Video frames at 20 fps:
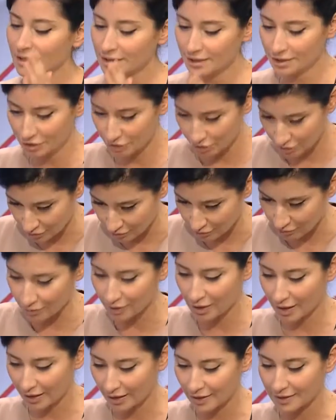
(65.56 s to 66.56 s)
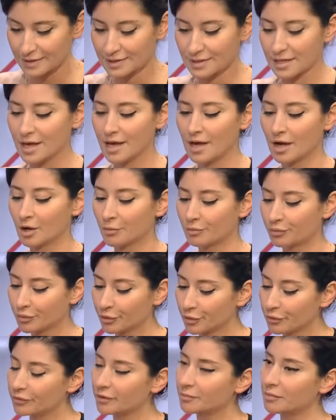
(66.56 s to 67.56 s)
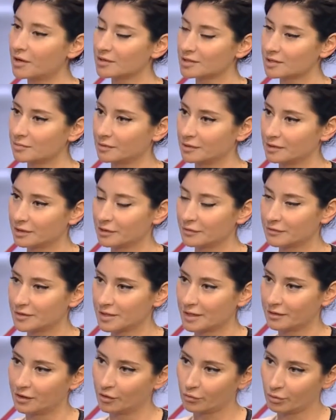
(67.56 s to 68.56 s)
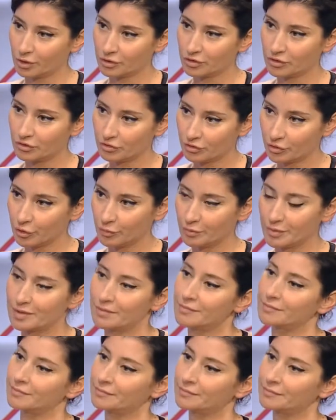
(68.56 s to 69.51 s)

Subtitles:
did you guys approve the possibility of sending Russian troops?